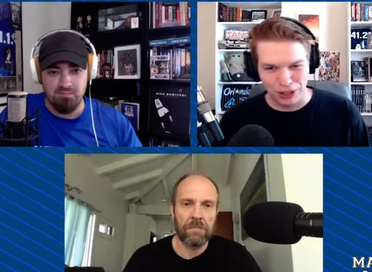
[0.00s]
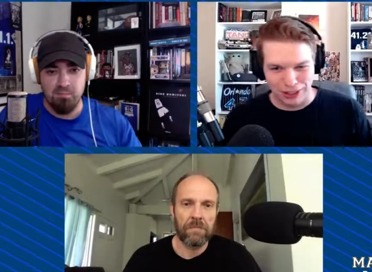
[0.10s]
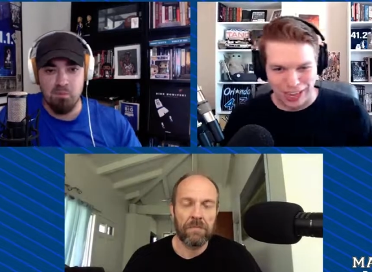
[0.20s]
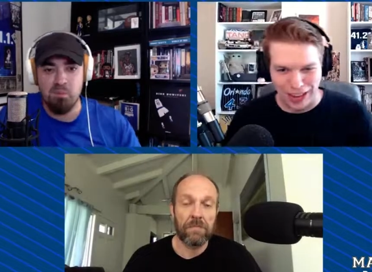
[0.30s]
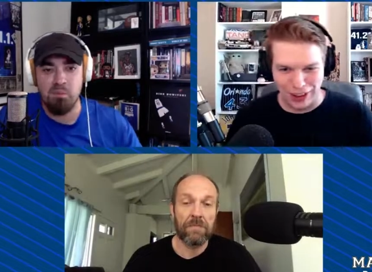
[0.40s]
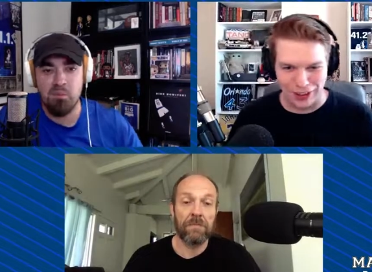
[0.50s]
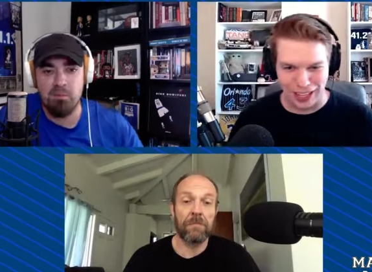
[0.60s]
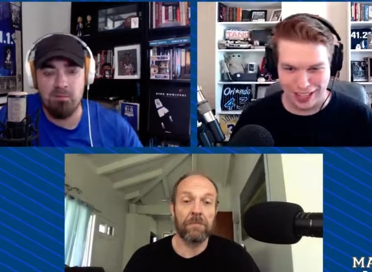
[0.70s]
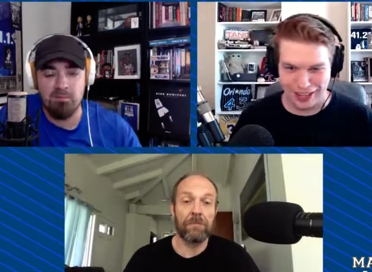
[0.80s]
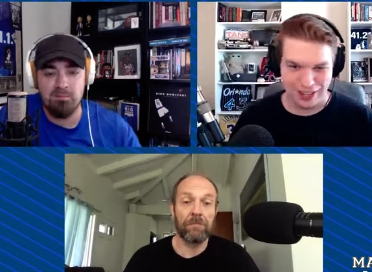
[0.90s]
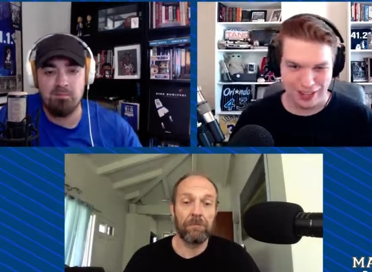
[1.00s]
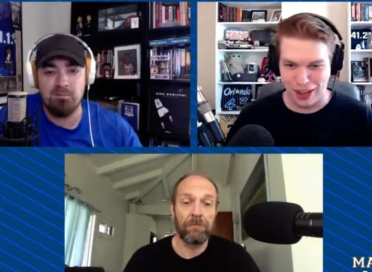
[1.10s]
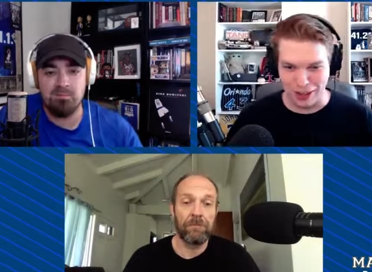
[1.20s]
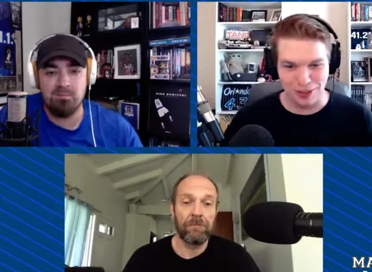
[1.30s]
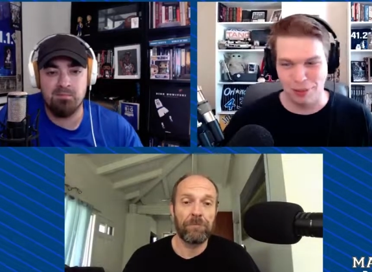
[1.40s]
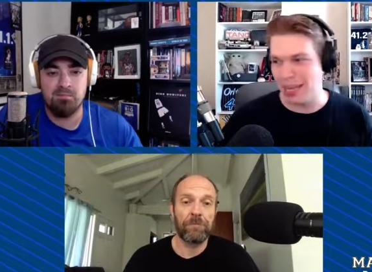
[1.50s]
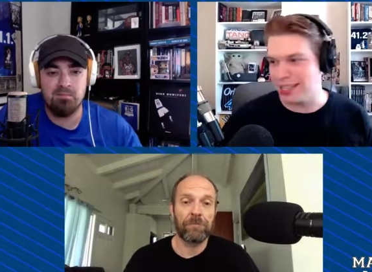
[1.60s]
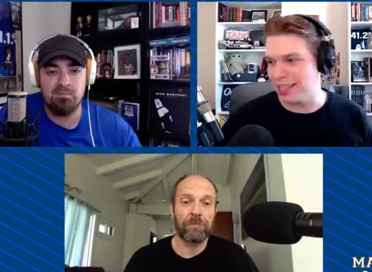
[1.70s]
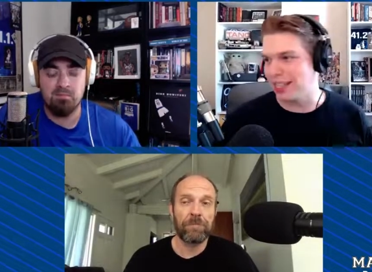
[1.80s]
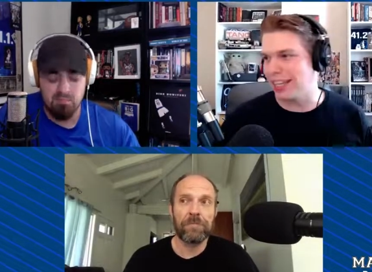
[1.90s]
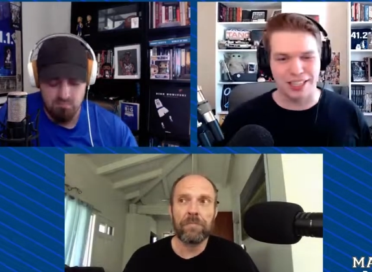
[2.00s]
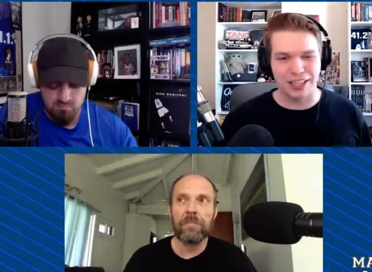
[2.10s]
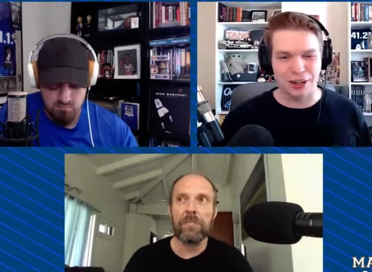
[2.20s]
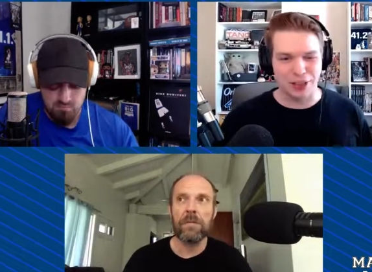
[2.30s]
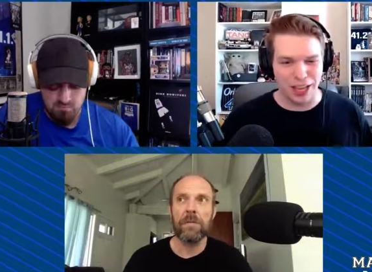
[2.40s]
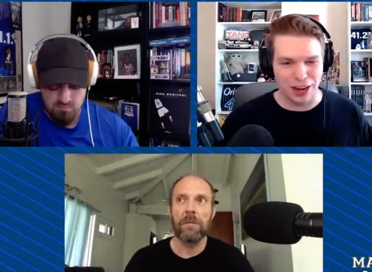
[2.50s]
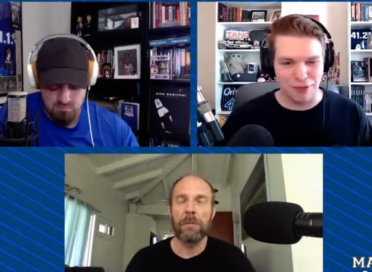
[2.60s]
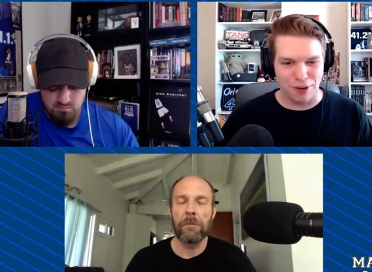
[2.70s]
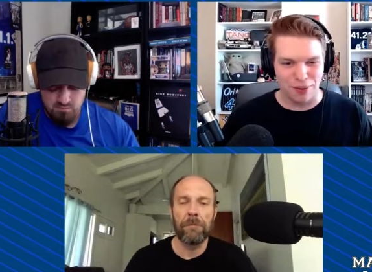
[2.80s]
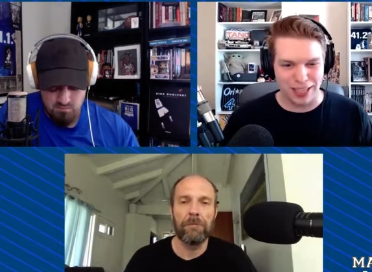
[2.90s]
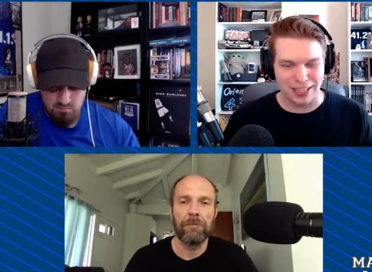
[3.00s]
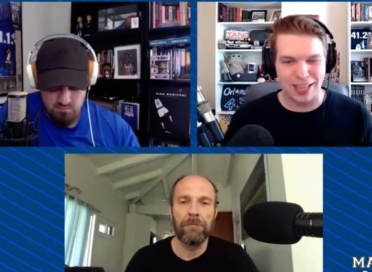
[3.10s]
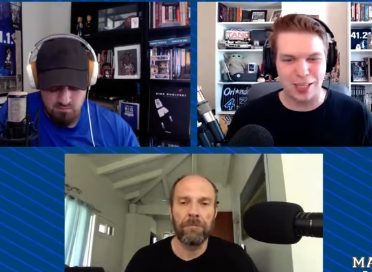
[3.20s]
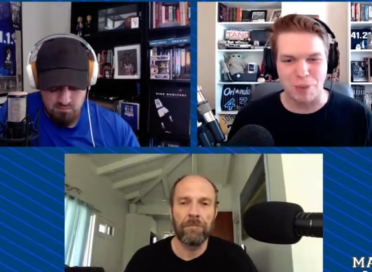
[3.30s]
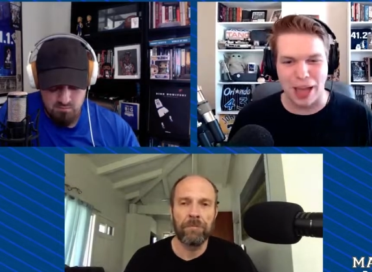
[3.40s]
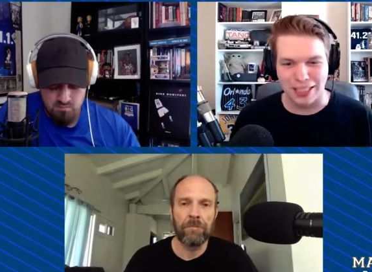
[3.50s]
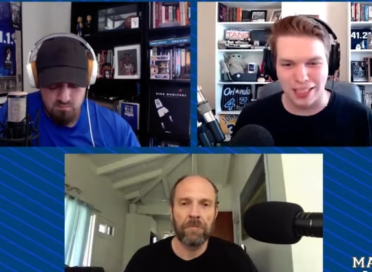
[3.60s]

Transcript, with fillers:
Speaker 1: now, like uh, basically a year later from that. Take us back to